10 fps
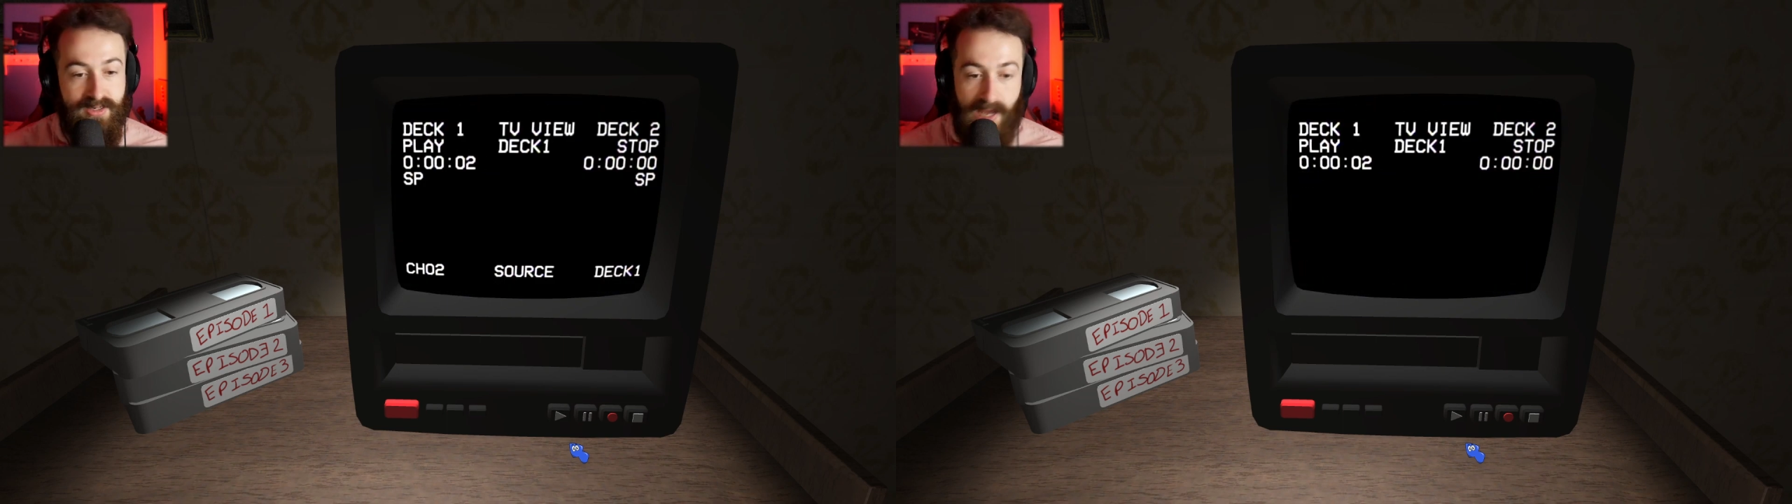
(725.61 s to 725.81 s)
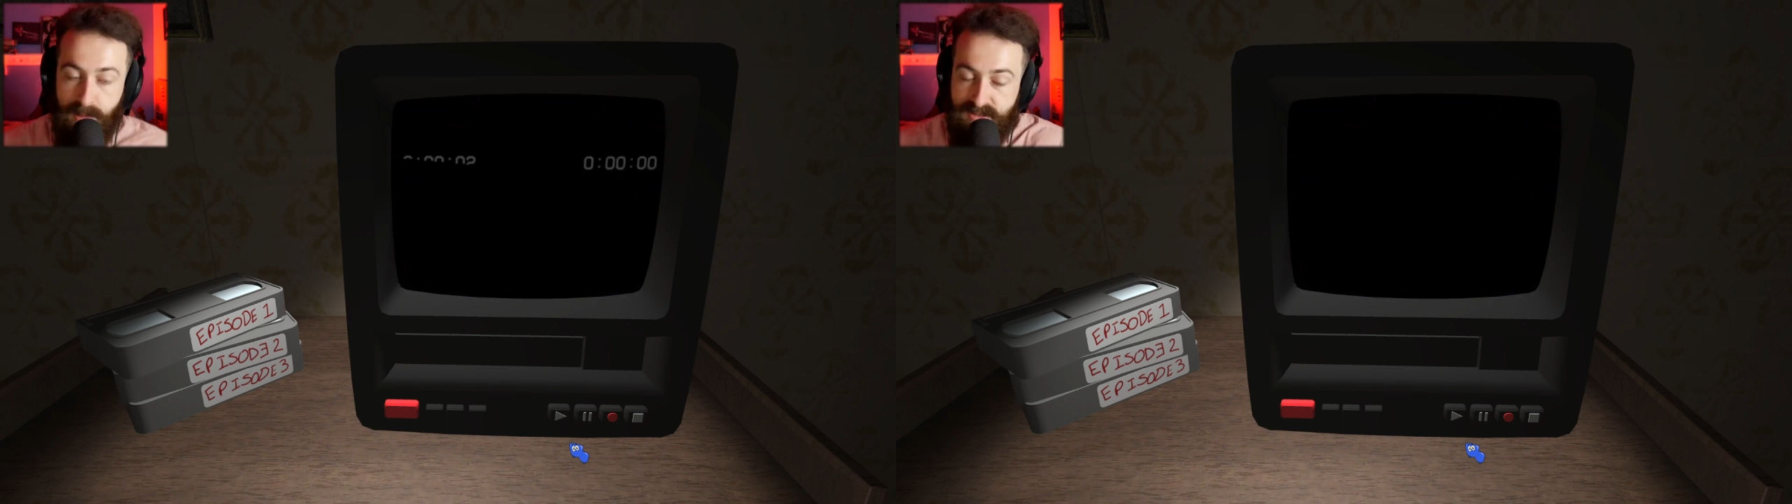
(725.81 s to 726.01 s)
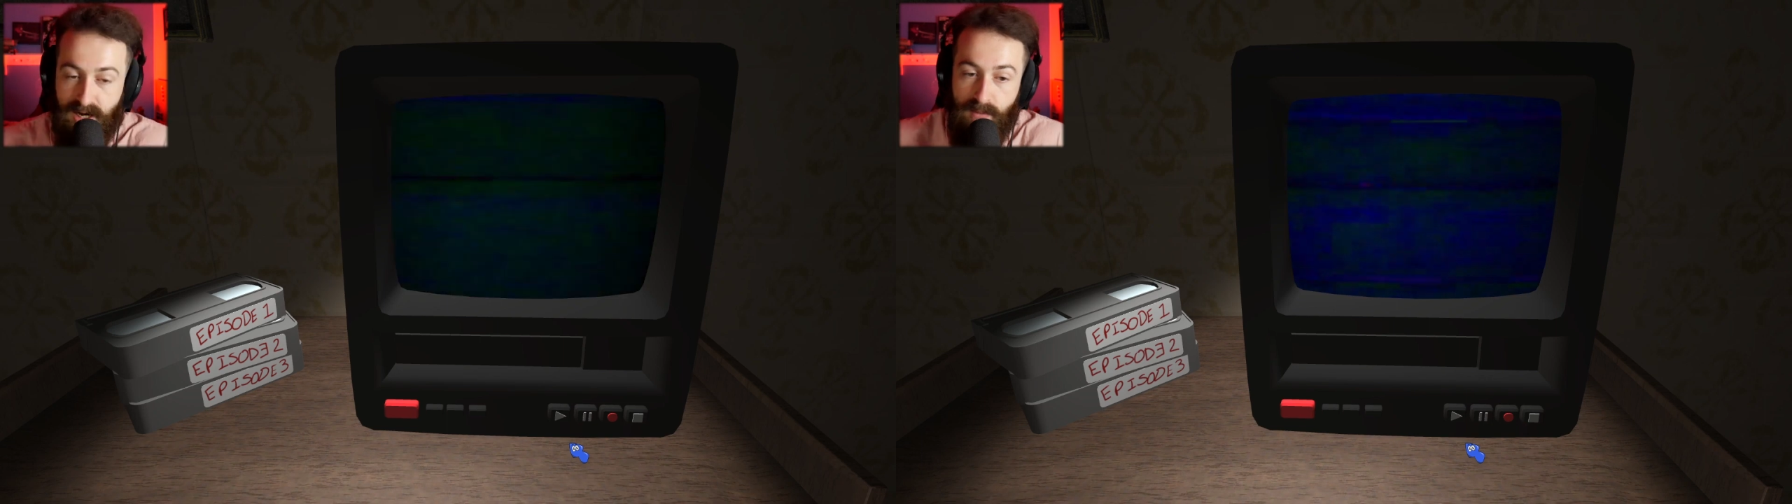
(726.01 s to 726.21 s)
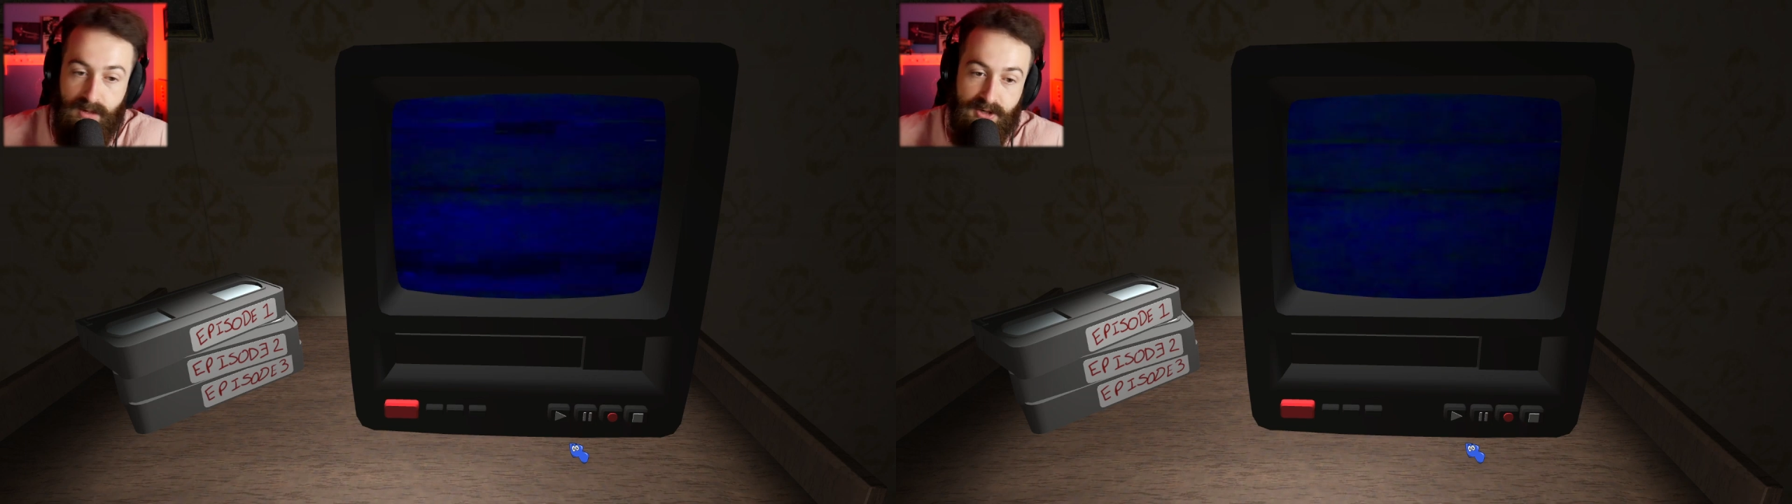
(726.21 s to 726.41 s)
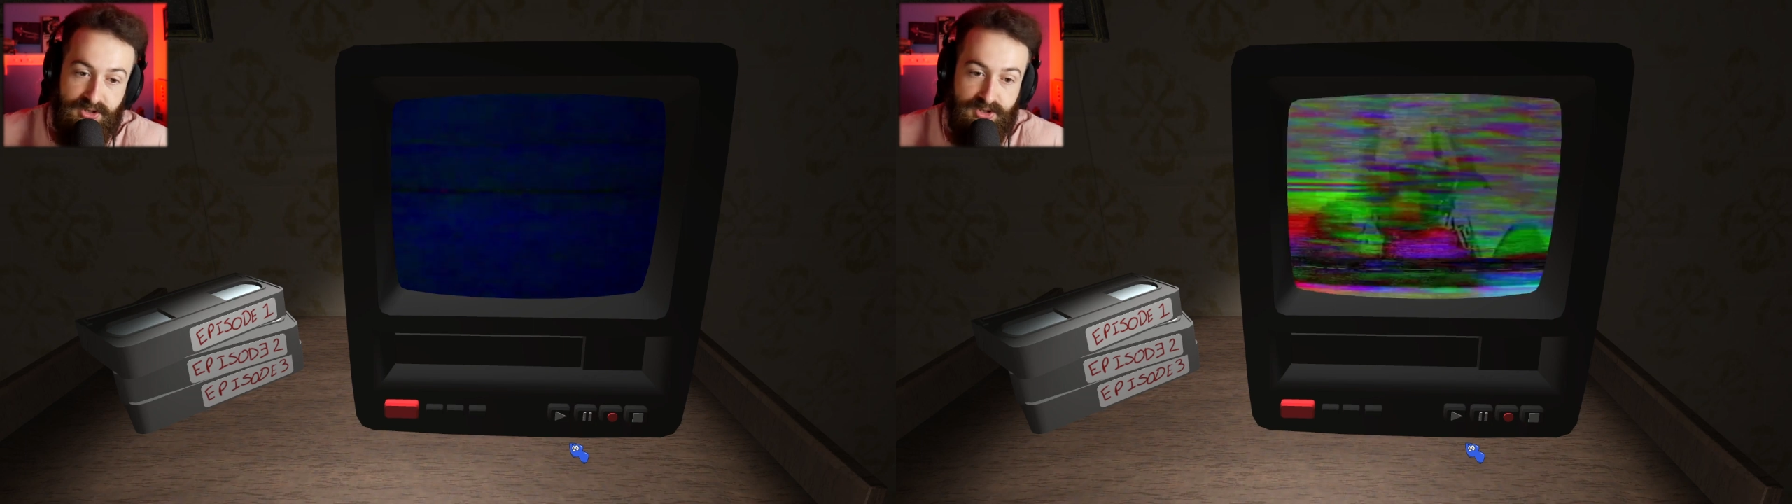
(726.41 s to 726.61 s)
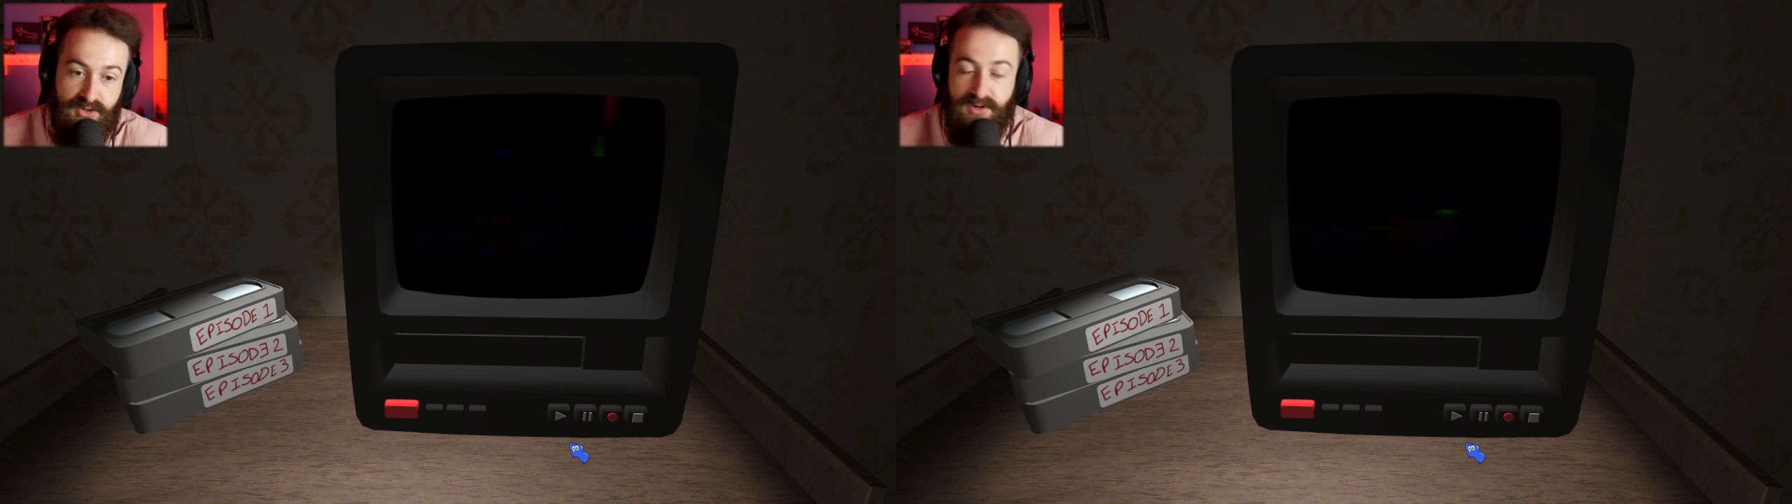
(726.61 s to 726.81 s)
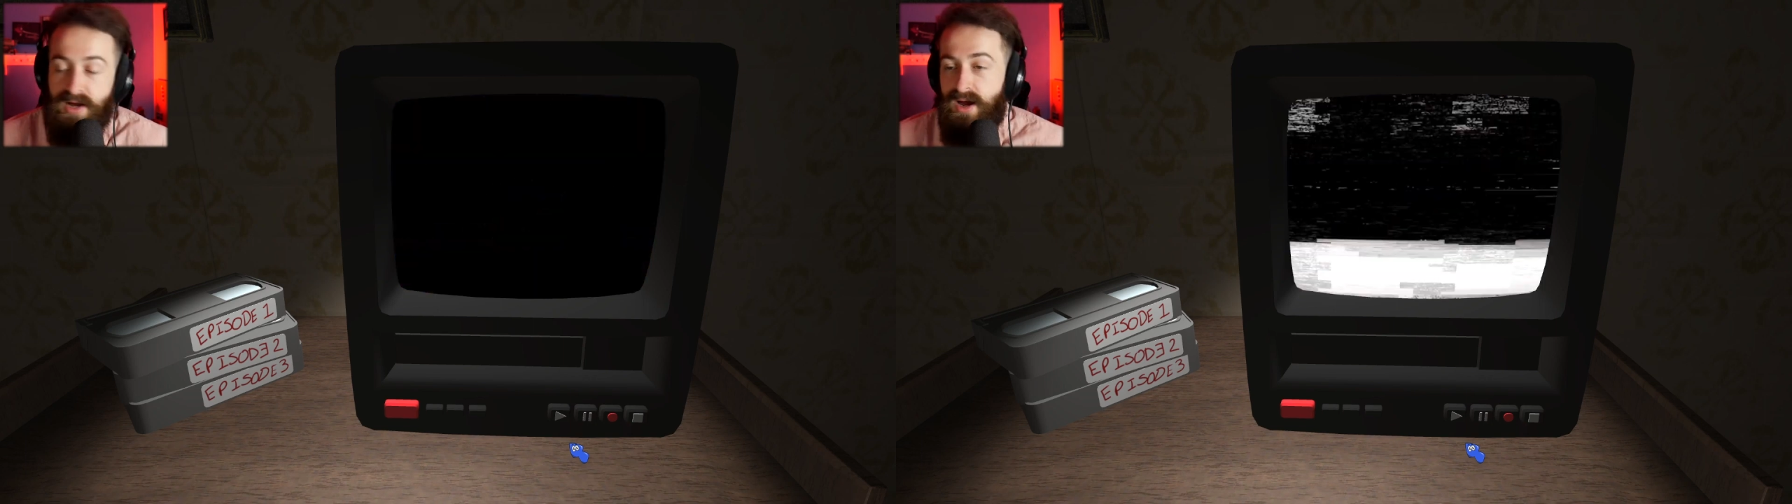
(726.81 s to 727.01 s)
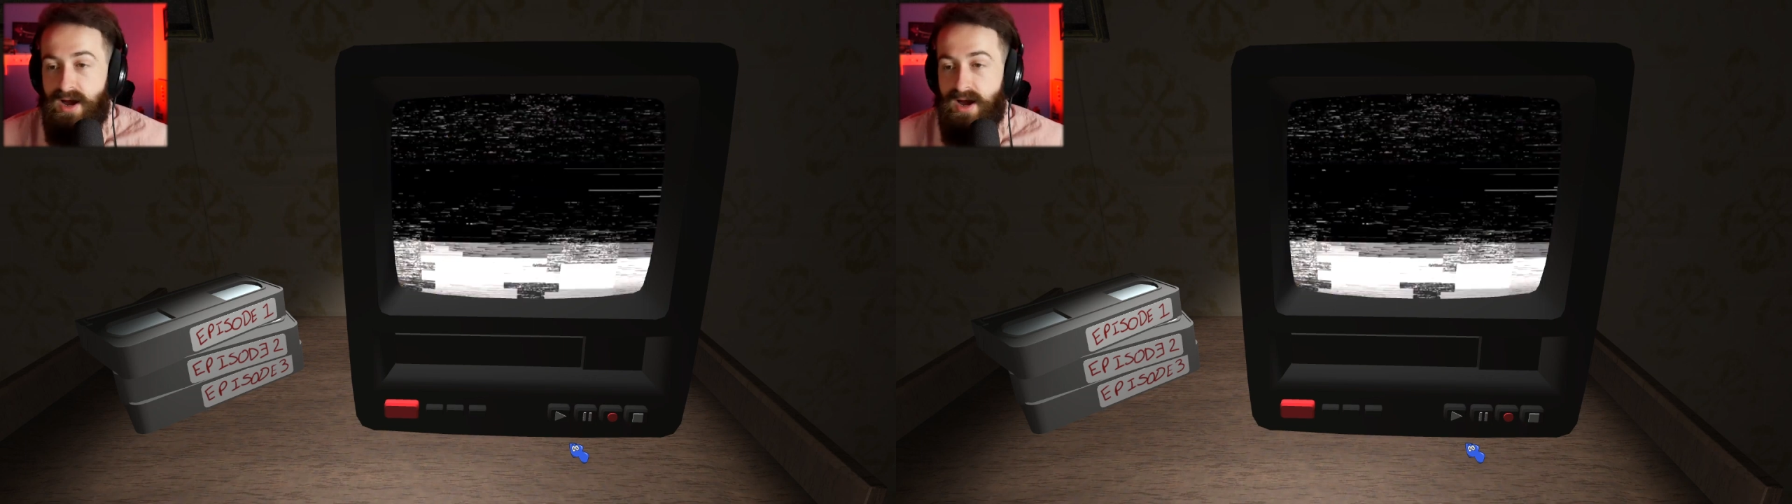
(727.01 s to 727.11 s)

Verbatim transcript: the tapes. I'm not sure.